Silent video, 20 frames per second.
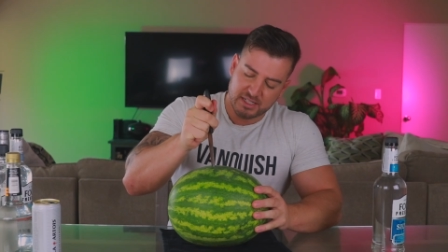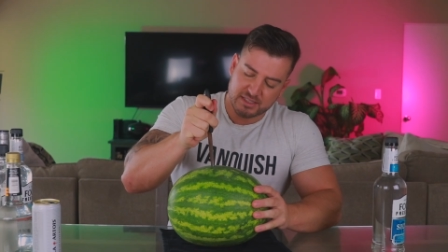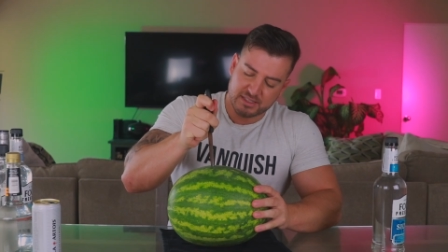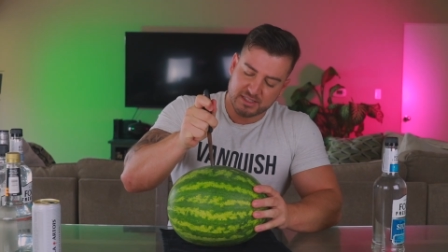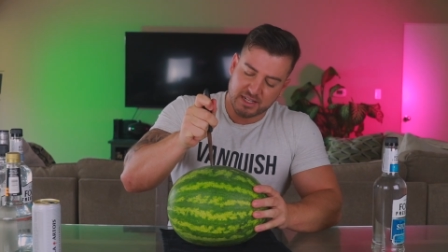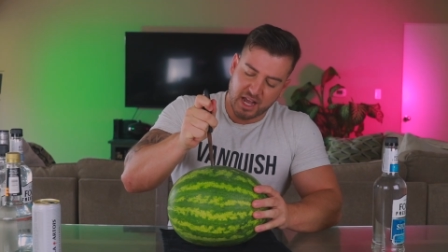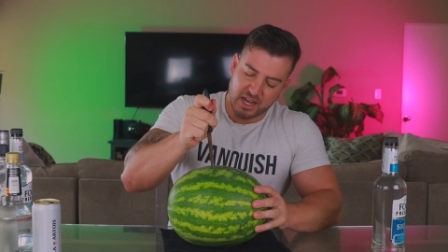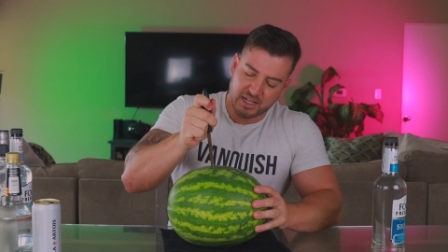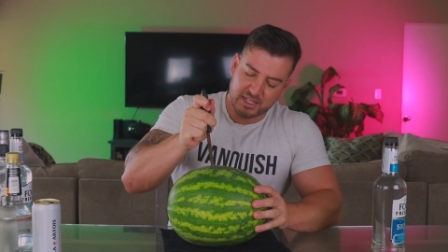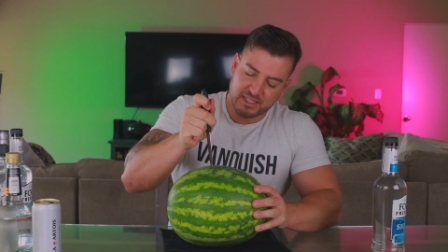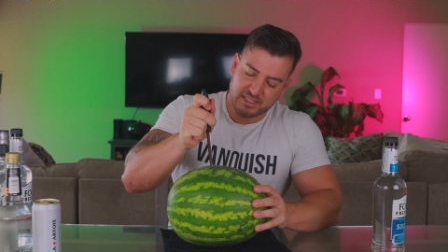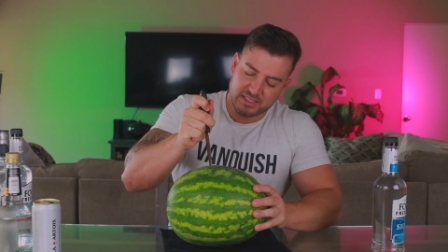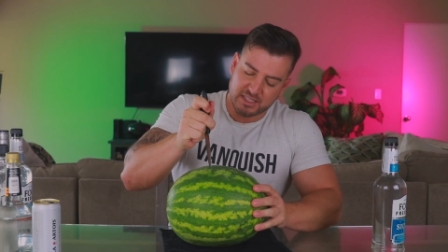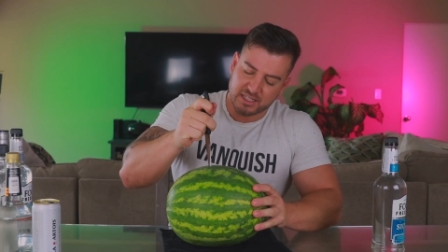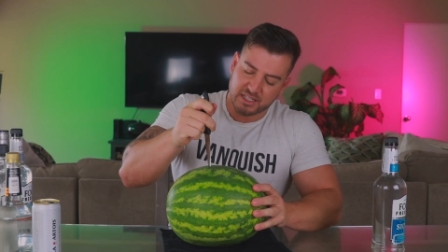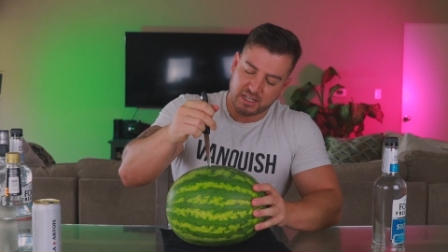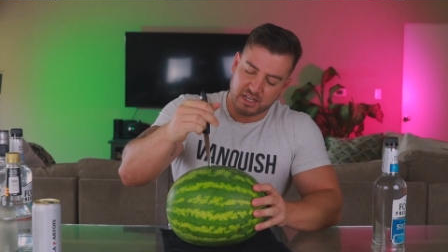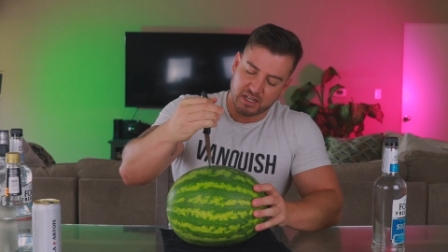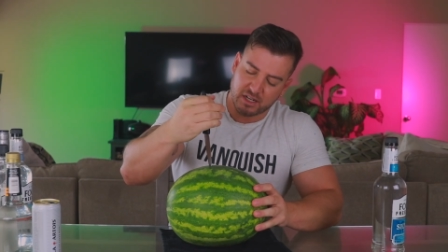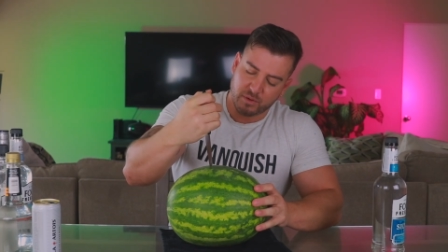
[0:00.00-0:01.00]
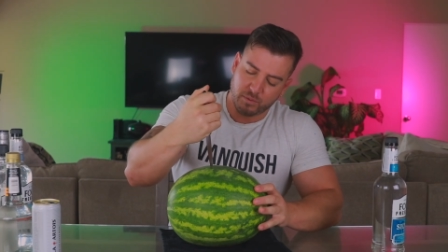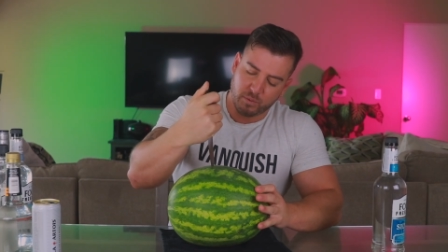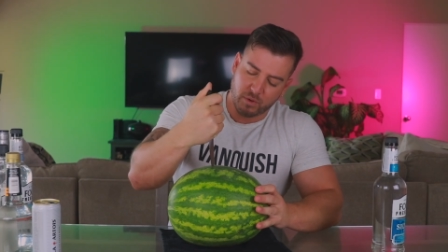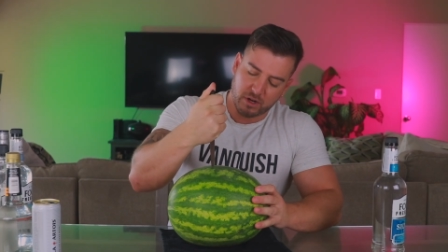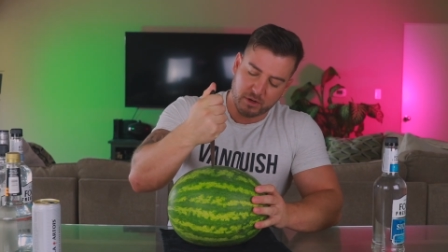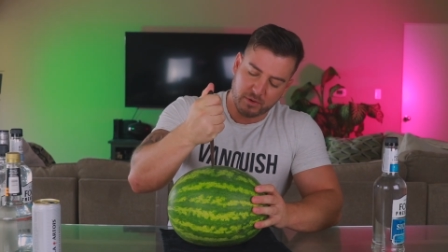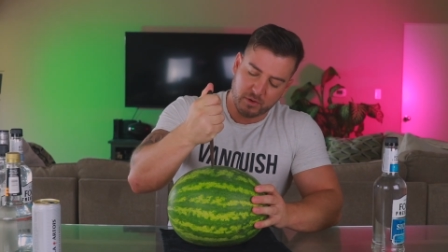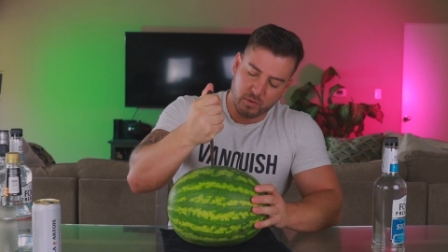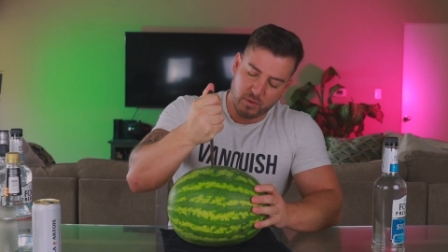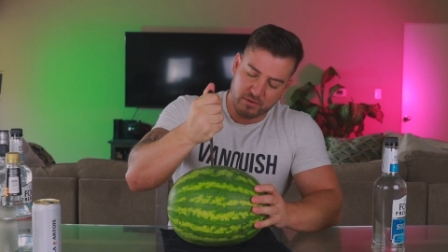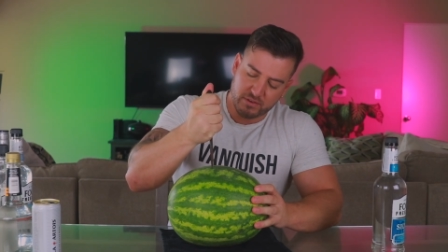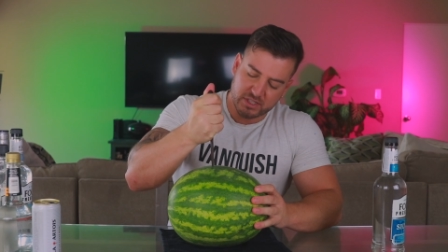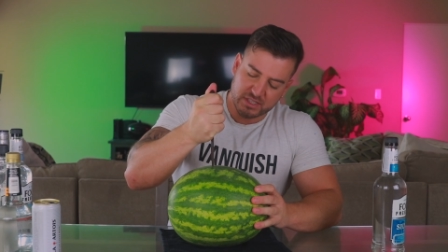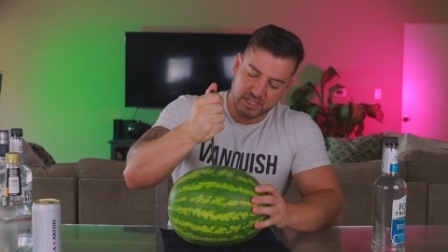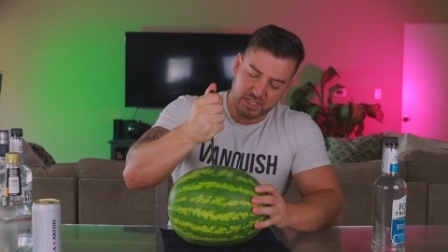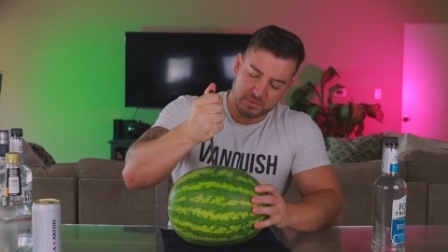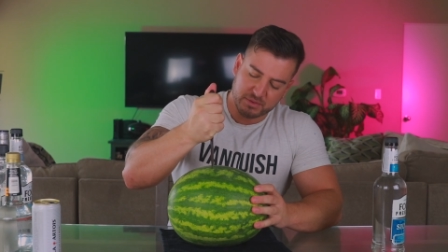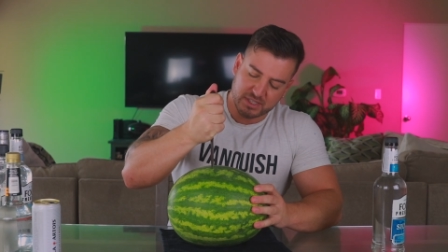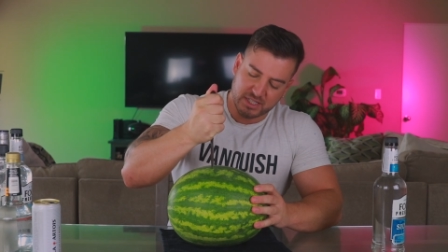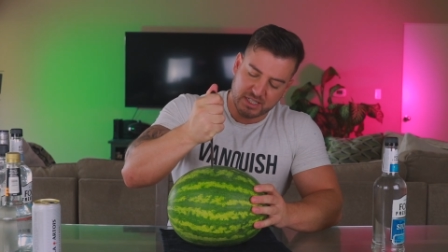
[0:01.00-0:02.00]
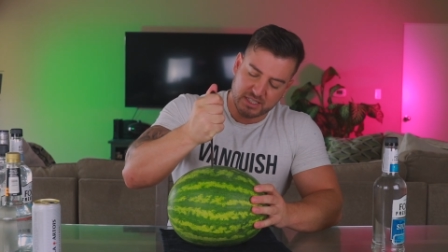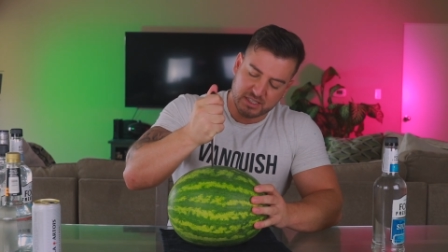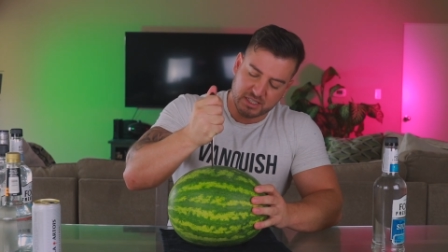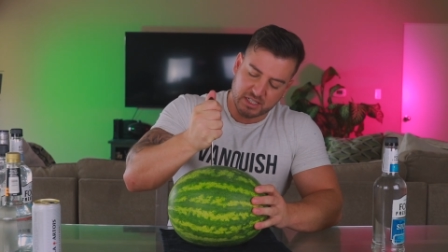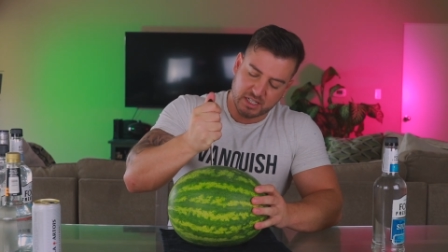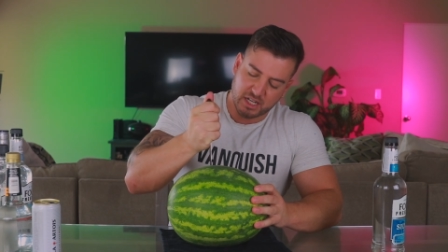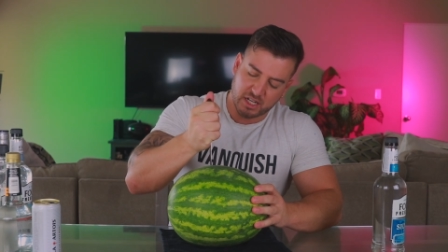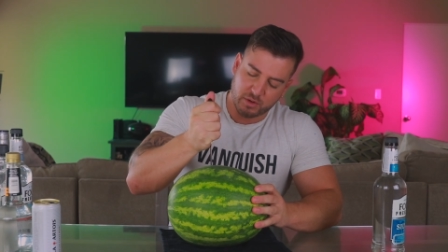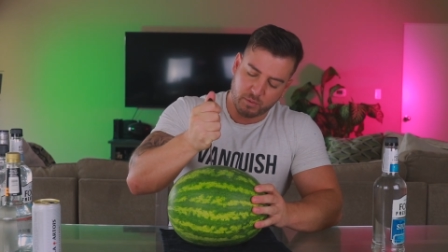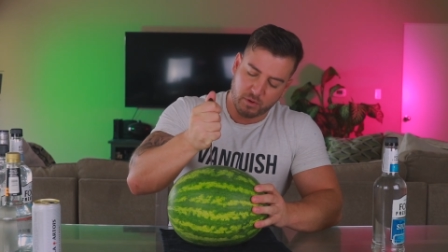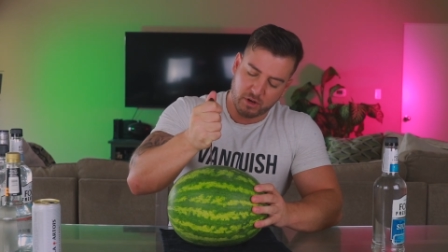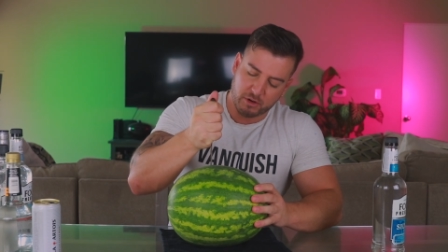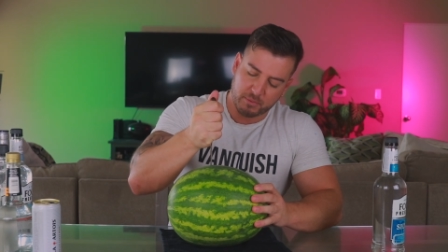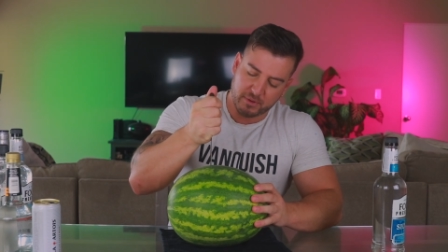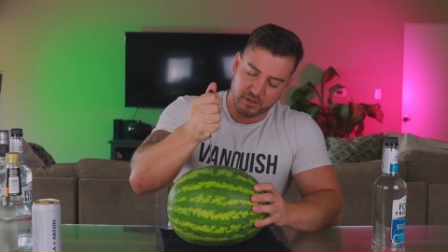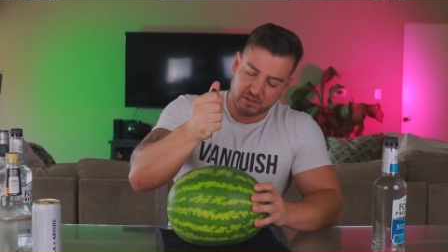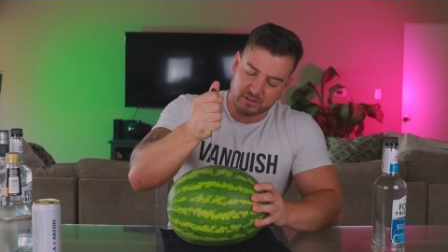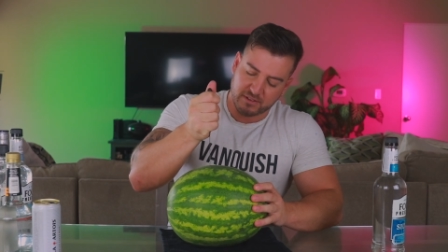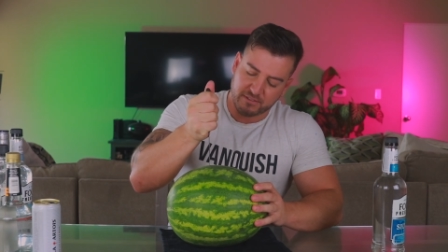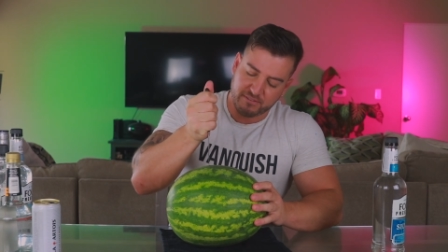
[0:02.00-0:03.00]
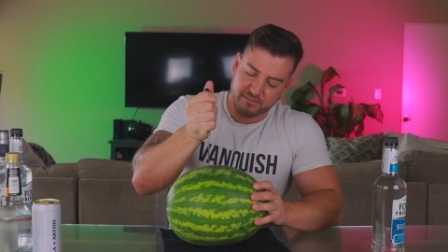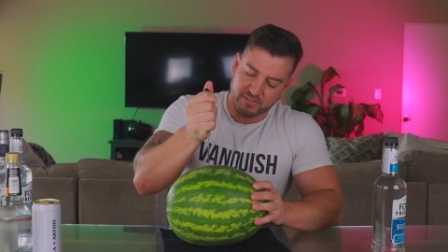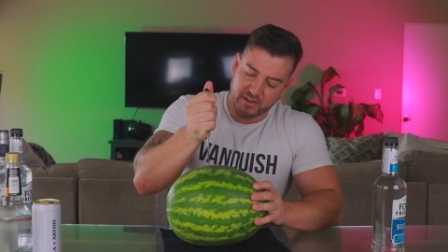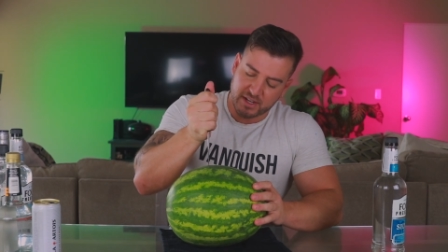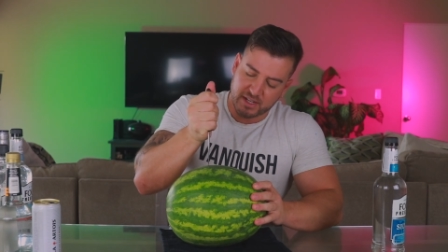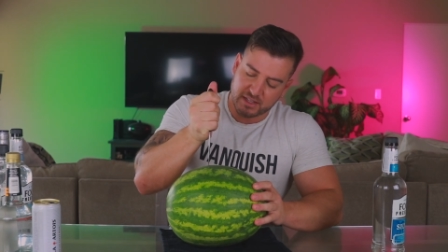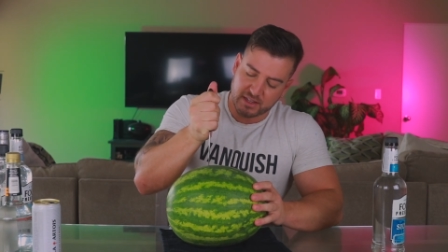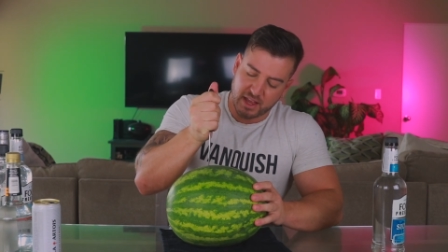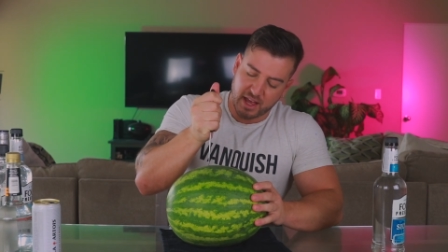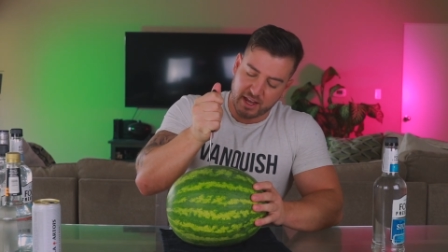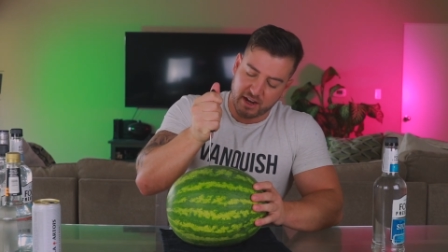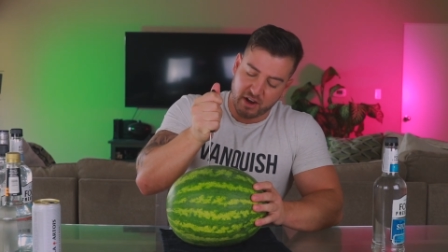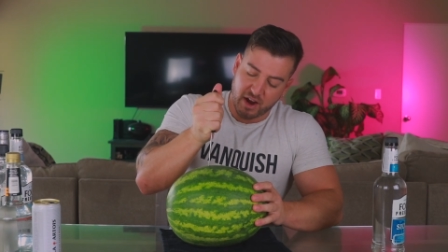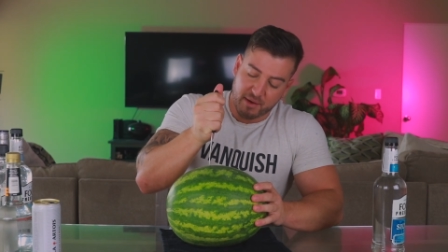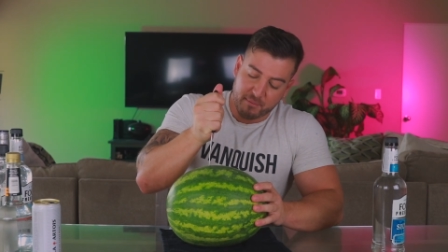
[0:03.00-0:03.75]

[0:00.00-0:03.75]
is not easy to cut a water- Whoever said it was easy to cut a watermelon is a fucking liar.